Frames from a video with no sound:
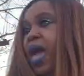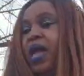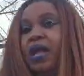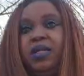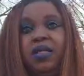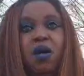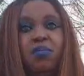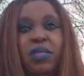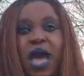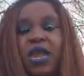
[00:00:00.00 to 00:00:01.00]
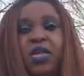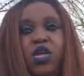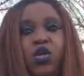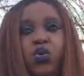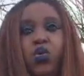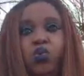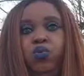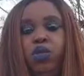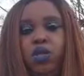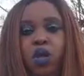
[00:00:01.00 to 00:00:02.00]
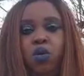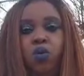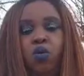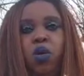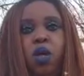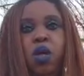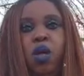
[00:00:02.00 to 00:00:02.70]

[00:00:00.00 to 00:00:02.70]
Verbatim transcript: And I'm telling you, you know,